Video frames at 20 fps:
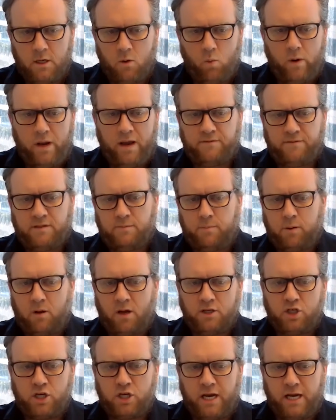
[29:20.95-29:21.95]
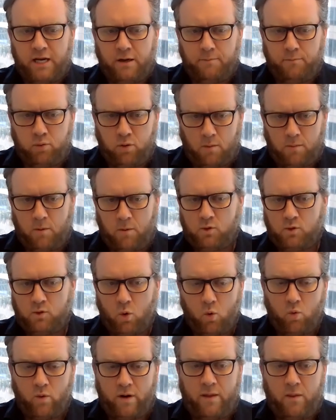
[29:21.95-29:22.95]
We have supply chain problems
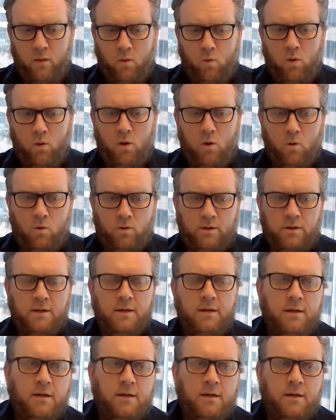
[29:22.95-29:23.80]
all around the world.